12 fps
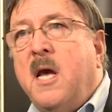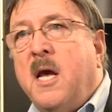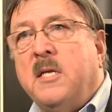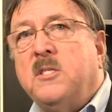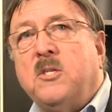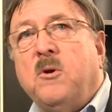
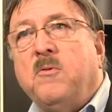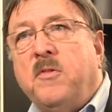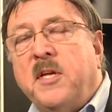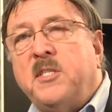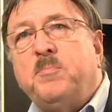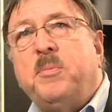And so
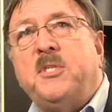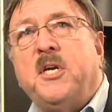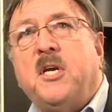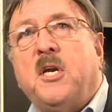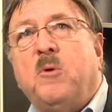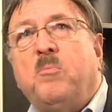this
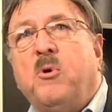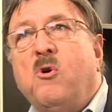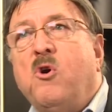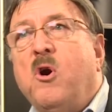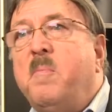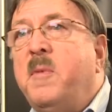particular
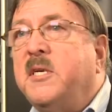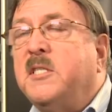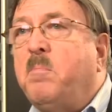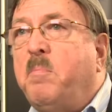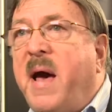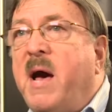program is
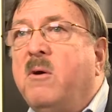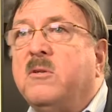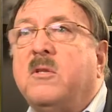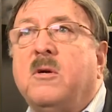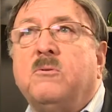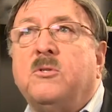
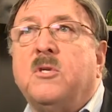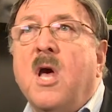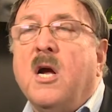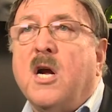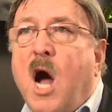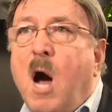about those
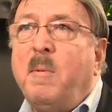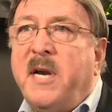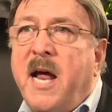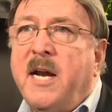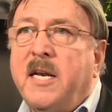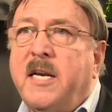
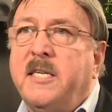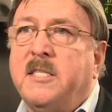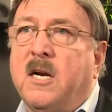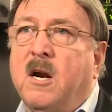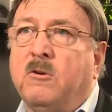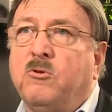commonalities
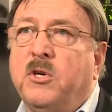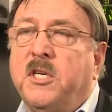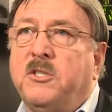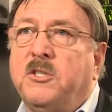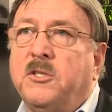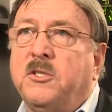in our
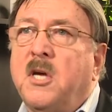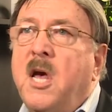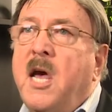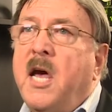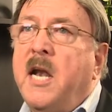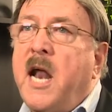traditions
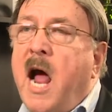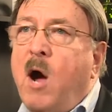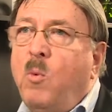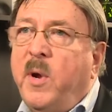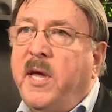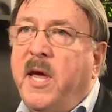and how
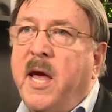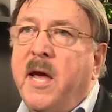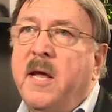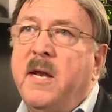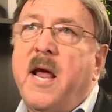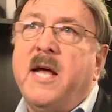we
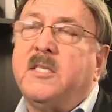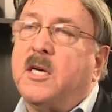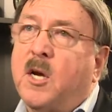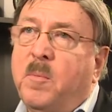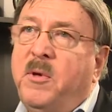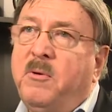can as a
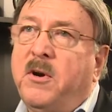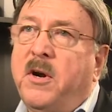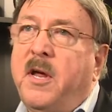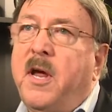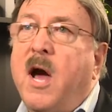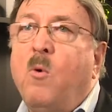
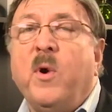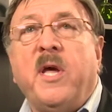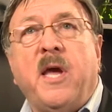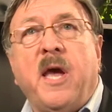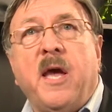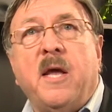community, how we
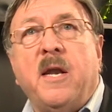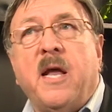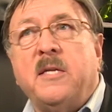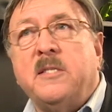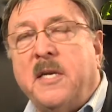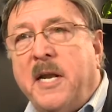can
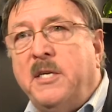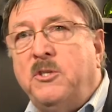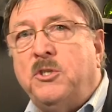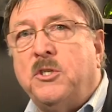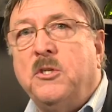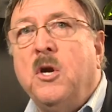as a
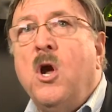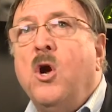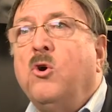nation,